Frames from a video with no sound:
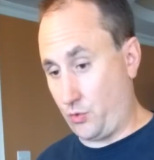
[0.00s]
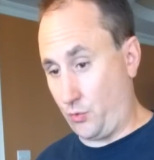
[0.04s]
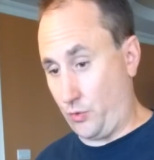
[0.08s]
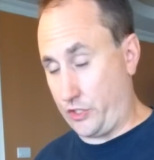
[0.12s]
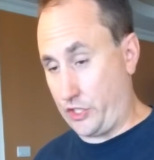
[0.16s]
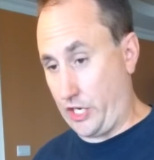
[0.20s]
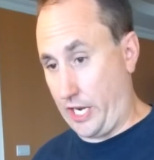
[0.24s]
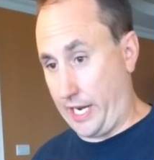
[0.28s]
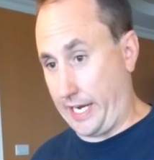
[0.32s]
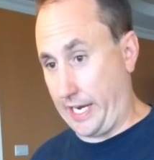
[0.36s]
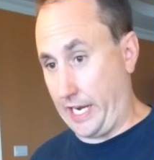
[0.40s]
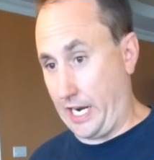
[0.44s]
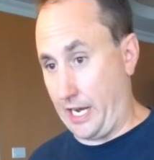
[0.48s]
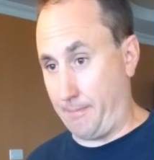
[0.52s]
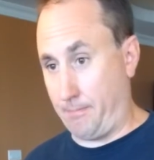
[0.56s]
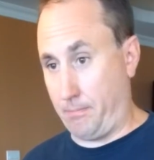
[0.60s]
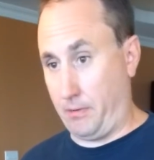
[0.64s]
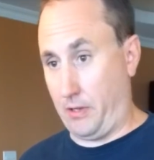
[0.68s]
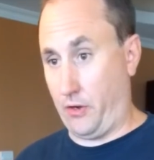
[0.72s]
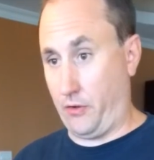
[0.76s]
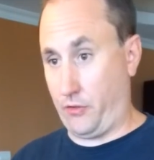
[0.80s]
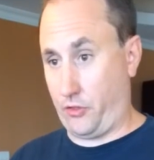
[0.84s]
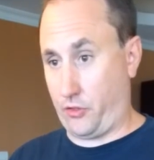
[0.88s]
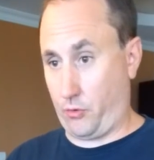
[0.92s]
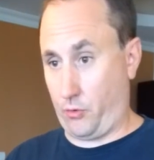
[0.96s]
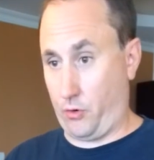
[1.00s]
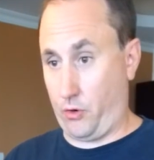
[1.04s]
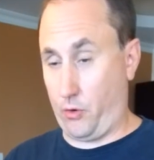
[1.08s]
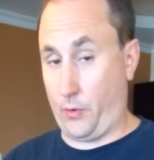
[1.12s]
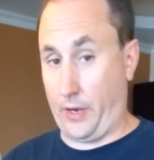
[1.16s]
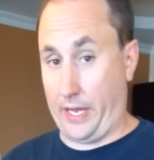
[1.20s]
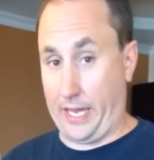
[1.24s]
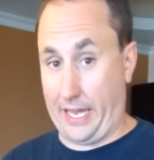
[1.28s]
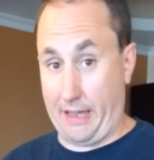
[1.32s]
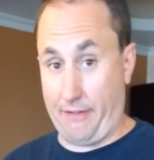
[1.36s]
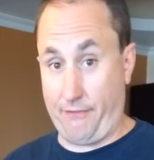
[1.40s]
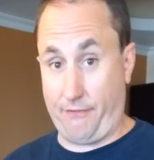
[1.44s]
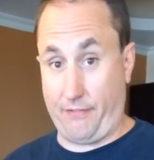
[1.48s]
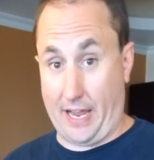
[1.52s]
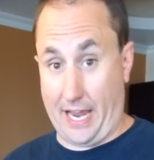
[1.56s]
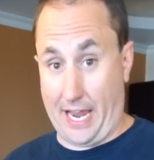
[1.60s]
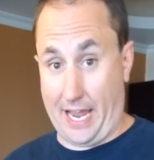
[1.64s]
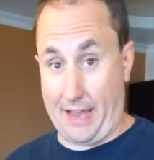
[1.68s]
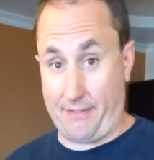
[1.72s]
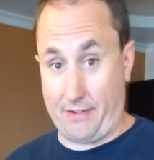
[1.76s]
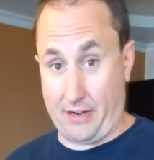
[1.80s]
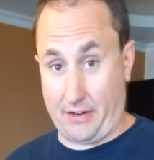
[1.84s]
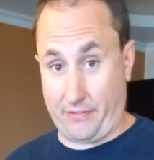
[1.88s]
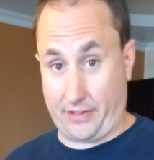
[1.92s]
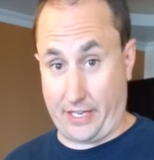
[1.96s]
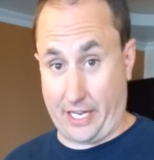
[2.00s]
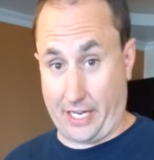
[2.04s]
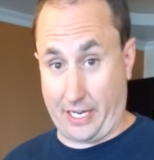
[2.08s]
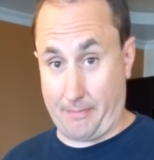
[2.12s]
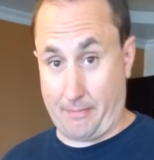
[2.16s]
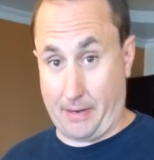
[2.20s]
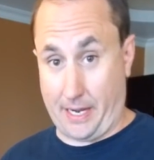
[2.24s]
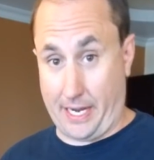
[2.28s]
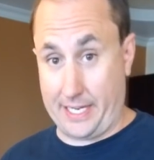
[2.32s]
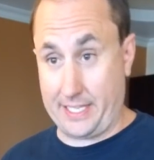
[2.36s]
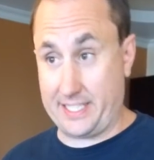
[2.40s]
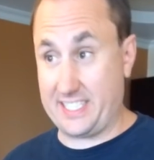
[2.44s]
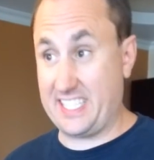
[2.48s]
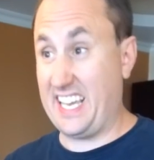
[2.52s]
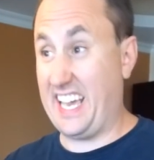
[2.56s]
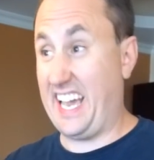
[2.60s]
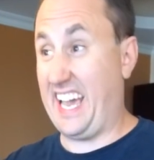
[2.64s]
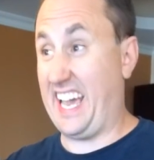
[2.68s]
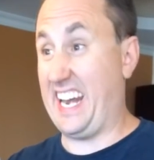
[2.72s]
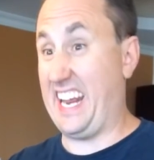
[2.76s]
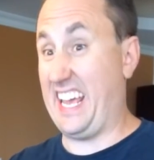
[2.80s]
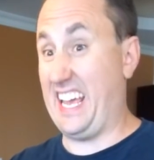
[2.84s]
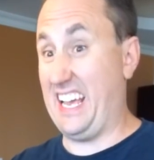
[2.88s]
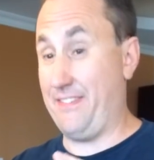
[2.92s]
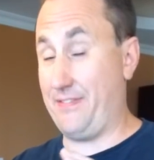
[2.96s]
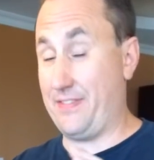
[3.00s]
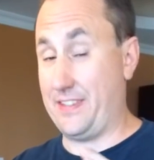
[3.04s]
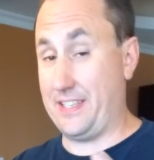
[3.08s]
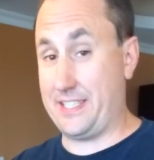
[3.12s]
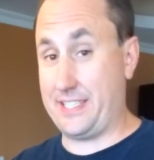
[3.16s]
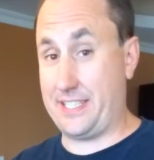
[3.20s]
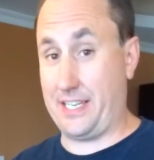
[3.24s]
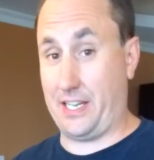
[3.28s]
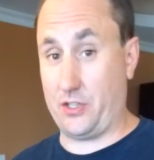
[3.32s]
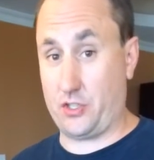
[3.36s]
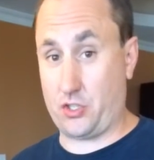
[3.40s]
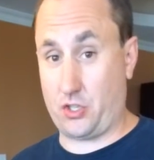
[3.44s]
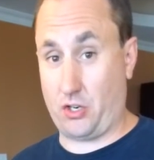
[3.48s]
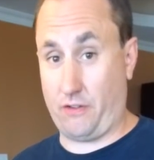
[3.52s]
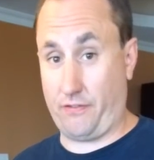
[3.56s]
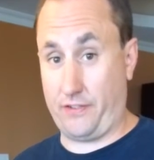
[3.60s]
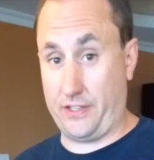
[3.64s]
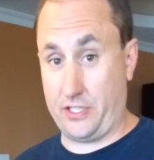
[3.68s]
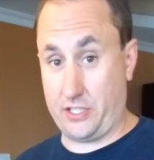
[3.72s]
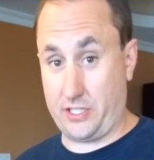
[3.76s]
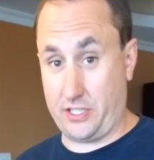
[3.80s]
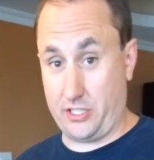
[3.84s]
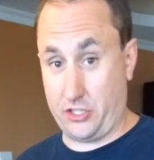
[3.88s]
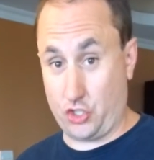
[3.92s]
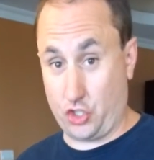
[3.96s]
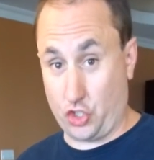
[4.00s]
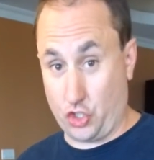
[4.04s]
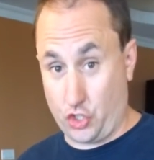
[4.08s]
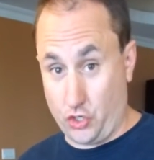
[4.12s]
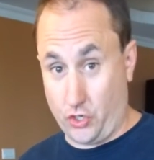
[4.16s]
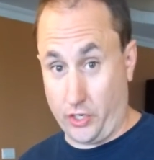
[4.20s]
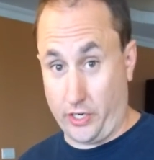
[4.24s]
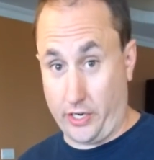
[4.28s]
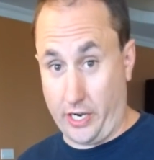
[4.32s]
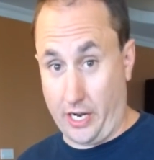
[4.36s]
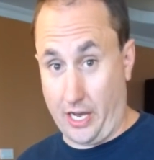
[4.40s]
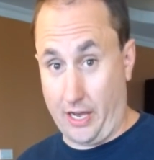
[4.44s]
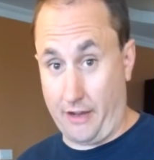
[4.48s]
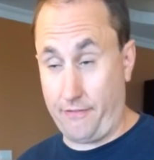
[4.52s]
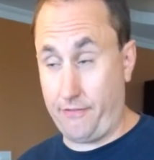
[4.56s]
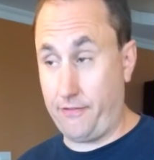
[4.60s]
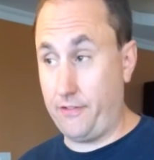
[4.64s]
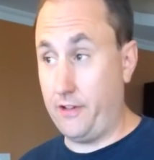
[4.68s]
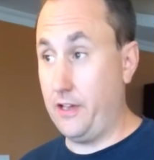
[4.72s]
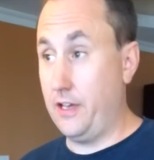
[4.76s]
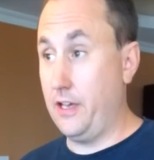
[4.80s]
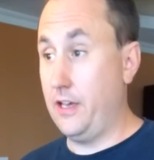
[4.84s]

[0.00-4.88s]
which I can upload through if I have enough gigabytes, and if the cell service is good enough.